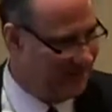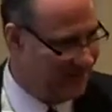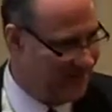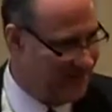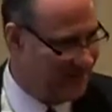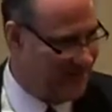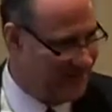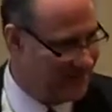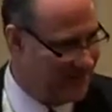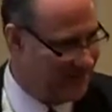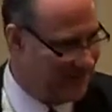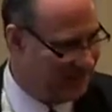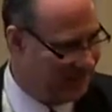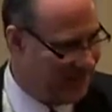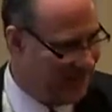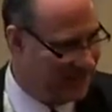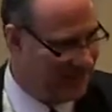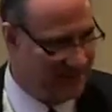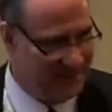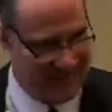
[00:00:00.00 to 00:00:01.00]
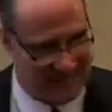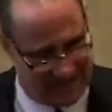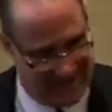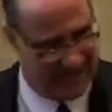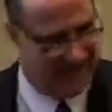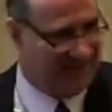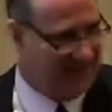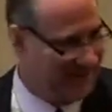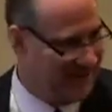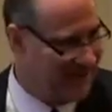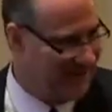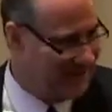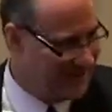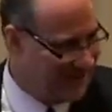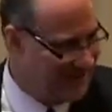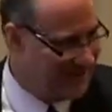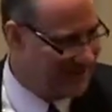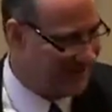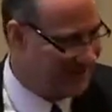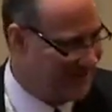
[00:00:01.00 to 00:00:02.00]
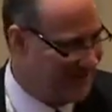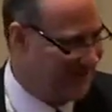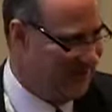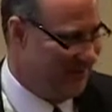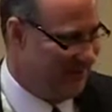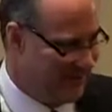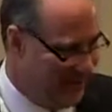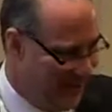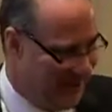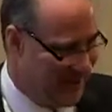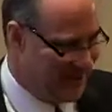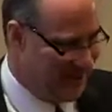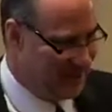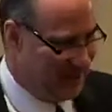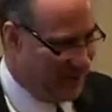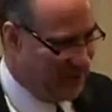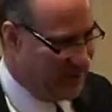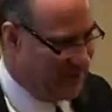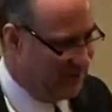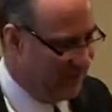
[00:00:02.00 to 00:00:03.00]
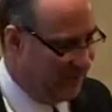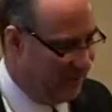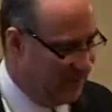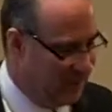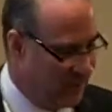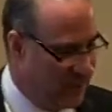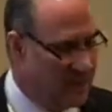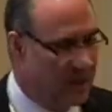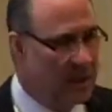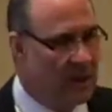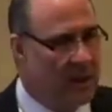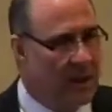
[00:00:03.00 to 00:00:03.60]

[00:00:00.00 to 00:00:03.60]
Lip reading: realize what the problem is after it exists as opposed to before.